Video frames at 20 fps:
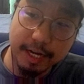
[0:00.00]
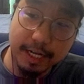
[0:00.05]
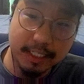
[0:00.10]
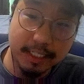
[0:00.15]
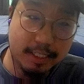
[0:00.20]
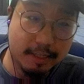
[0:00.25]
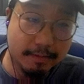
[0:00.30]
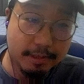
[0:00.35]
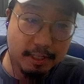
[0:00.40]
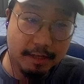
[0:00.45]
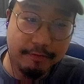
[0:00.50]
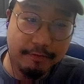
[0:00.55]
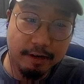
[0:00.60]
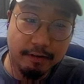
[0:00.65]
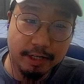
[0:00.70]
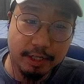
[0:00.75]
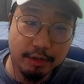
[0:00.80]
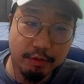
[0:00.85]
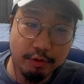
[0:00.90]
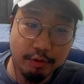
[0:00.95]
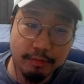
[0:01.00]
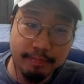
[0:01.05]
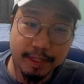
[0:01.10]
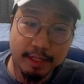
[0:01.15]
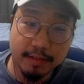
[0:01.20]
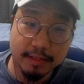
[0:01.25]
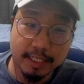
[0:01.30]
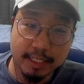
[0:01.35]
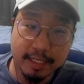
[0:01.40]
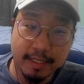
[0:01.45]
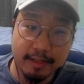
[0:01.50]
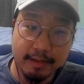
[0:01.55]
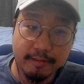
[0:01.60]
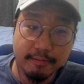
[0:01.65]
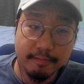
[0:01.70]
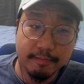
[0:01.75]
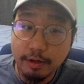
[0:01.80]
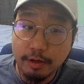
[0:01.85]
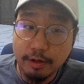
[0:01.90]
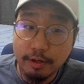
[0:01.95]
something very cool built in.
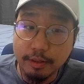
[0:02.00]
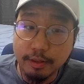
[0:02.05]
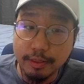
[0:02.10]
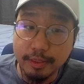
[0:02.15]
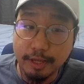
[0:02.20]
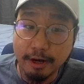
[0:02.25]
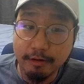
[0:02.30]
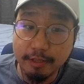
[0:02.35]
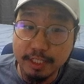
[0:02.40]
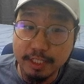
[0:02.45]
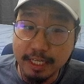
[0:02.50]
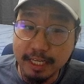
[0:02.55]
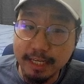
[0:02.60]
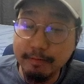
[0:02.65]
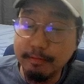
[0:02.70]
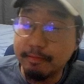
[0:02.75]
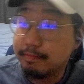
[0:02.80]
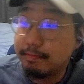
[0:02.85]
Their teammates.